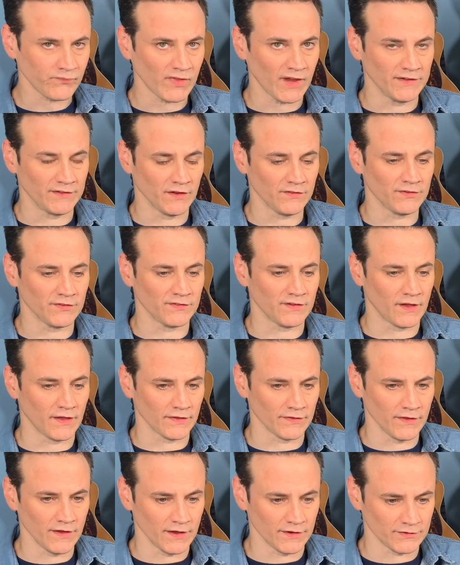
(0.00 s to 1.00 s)
It doesn't sound like
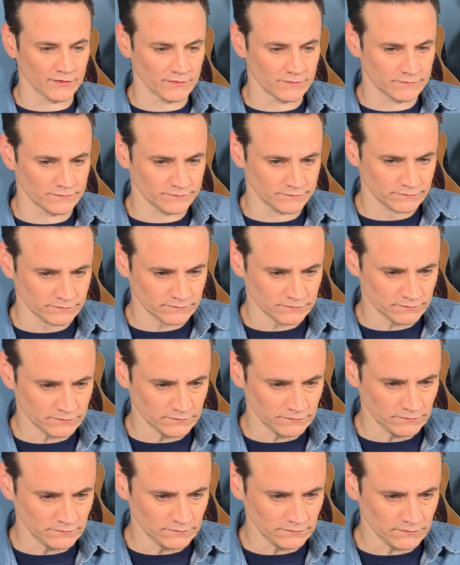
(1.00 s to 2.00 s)
this.
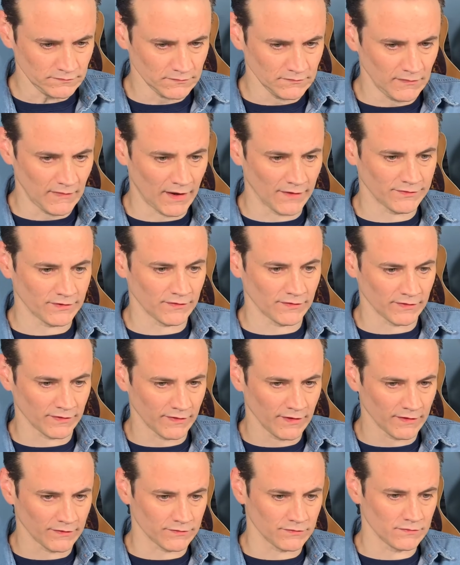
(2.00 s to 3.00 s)
Now it sounds like
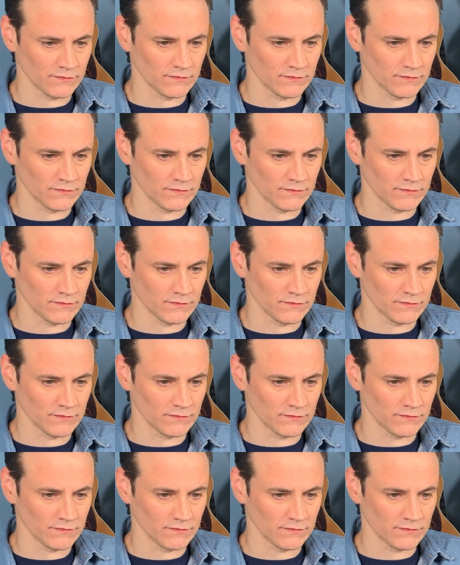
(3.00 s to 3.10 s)
this.